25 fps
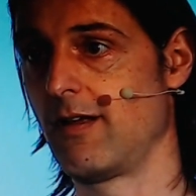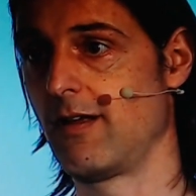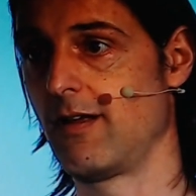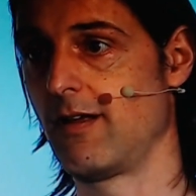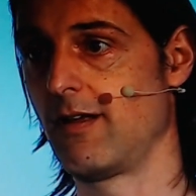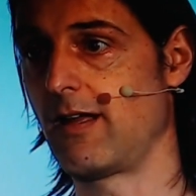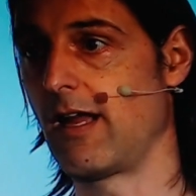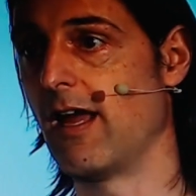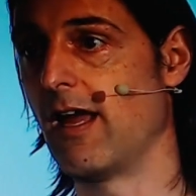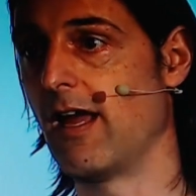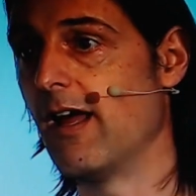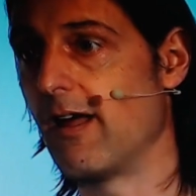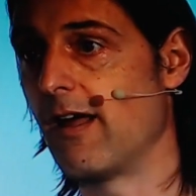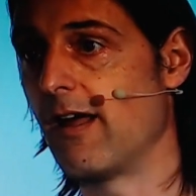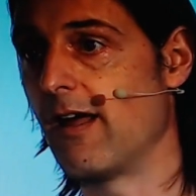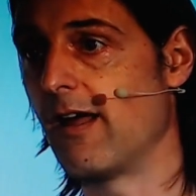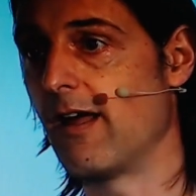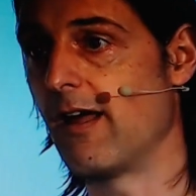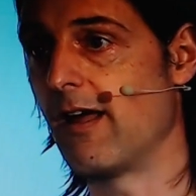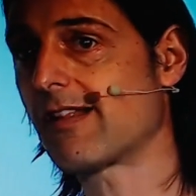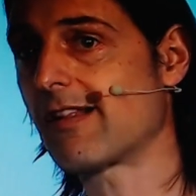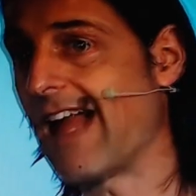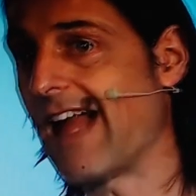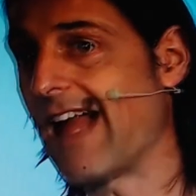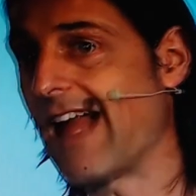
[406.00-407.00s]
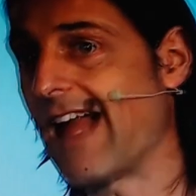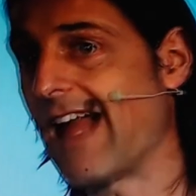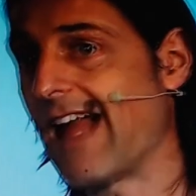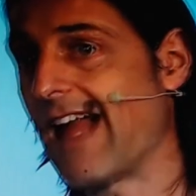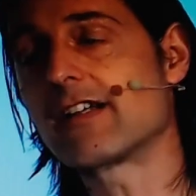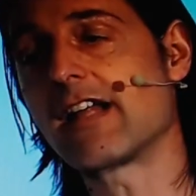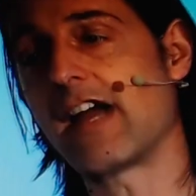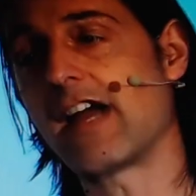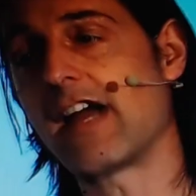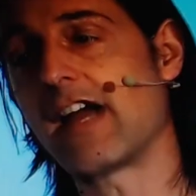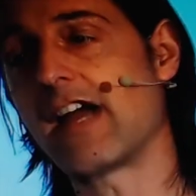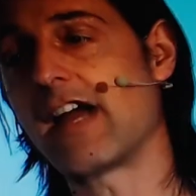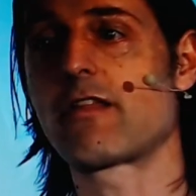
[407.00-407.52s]
Yeah. This doesn't
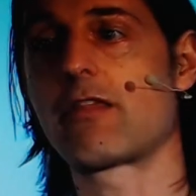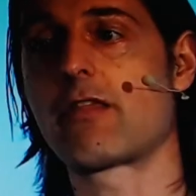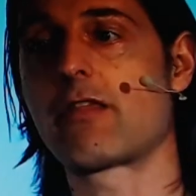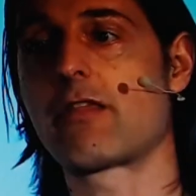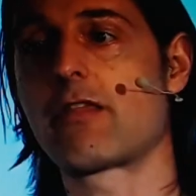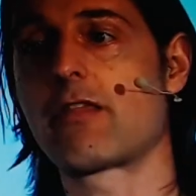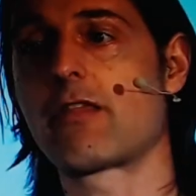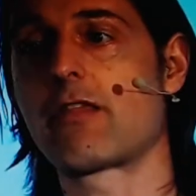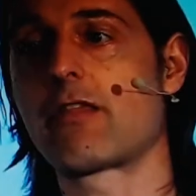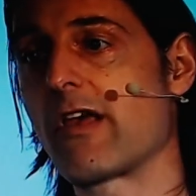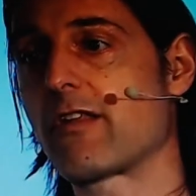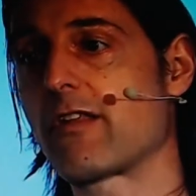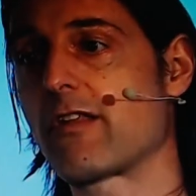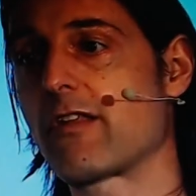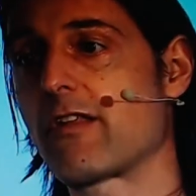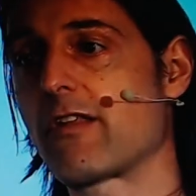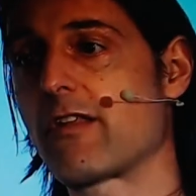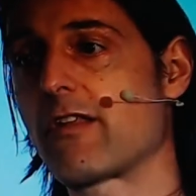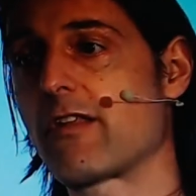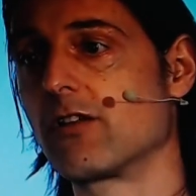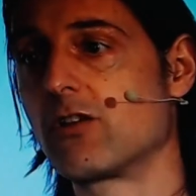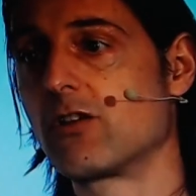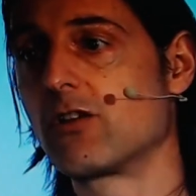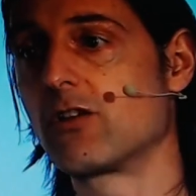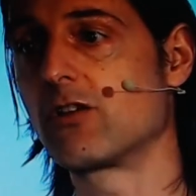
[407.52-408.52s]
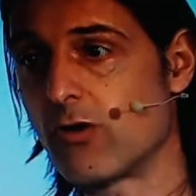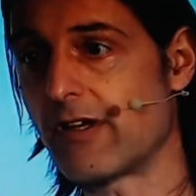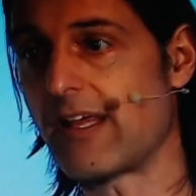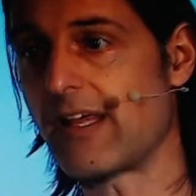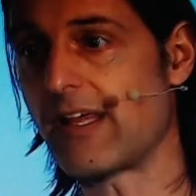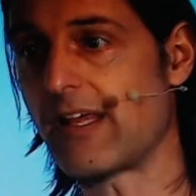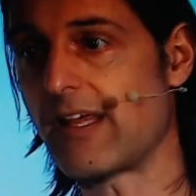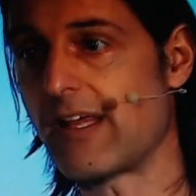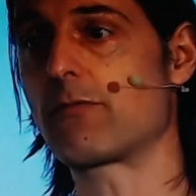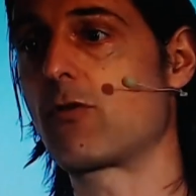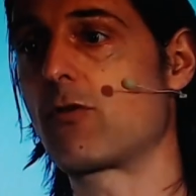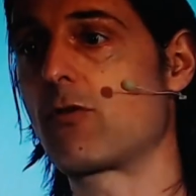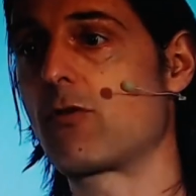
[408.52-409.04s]
touch the question, do
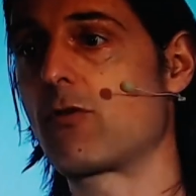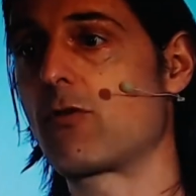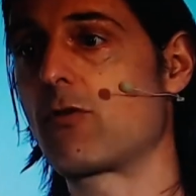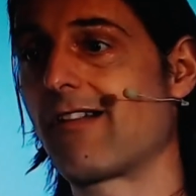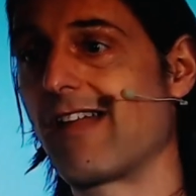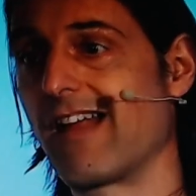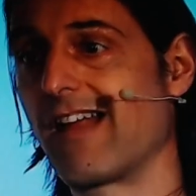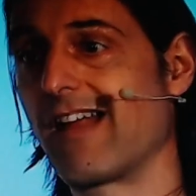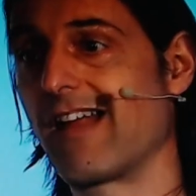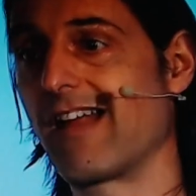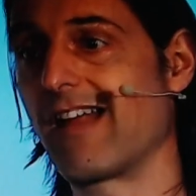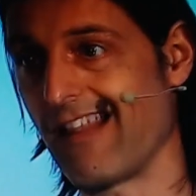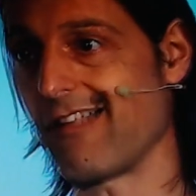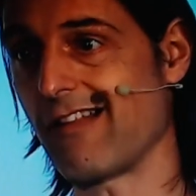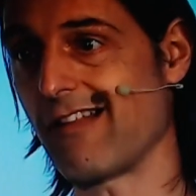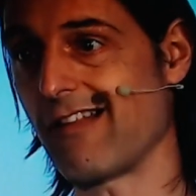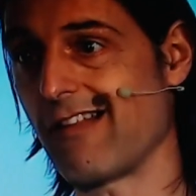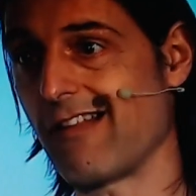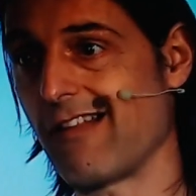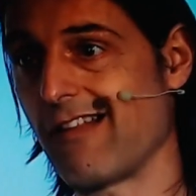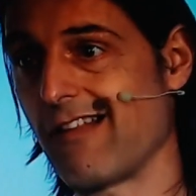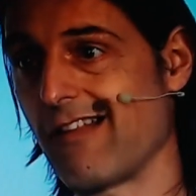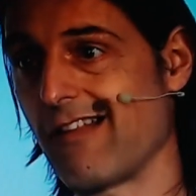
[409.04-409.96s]
chemtrails exist